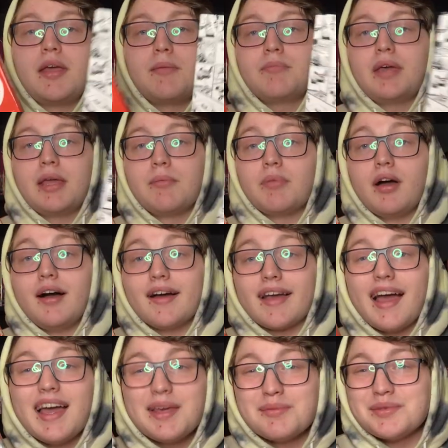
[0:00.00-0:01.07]
Ping Pong.
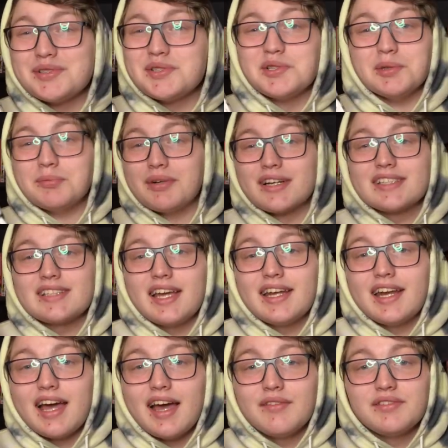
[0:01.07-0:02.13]
I am super excited
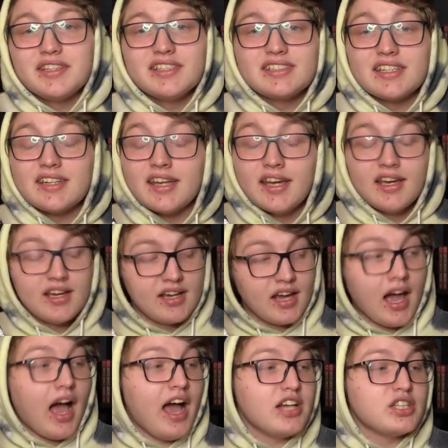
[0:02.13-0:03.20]
to have these, and
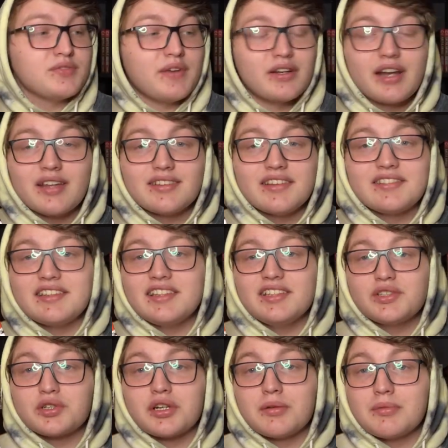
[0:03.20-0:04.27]
I just found out that
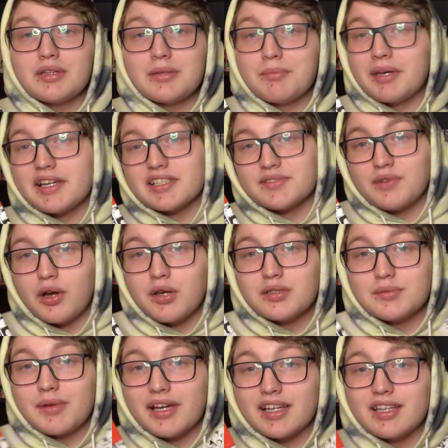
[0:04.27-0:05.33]
these are going to be the biggest volumes
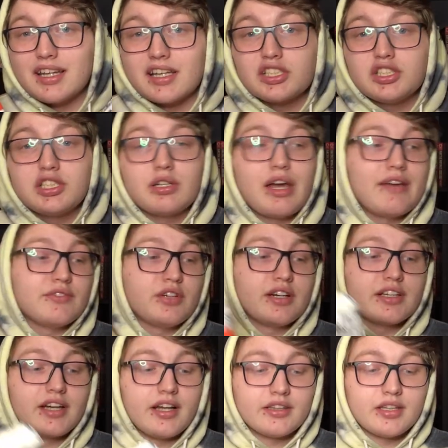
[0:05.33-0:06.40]
of my collection after I
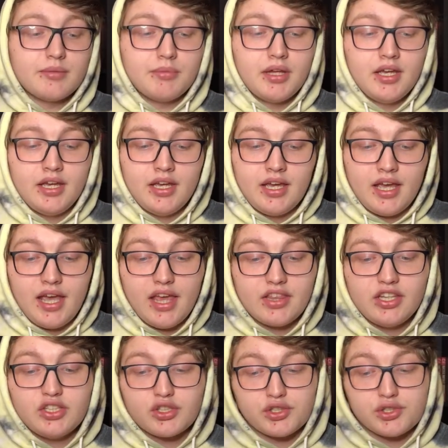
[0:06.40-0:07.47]
got them, and
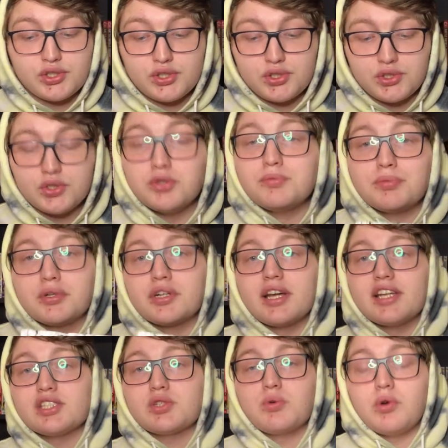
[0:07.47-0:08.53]
these are super
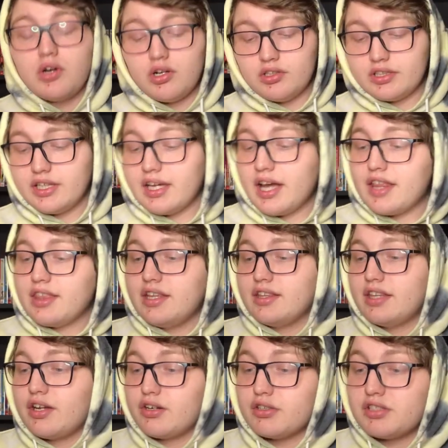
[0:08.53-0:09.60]
nice quality. I think
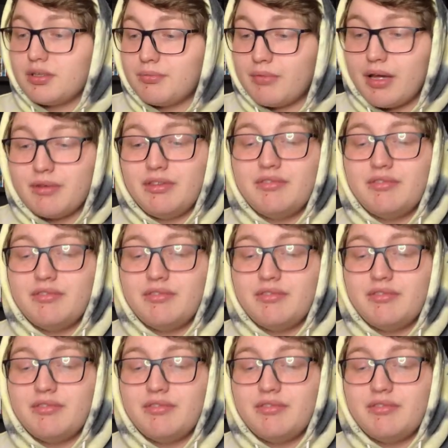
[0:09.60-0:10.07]
they are some of my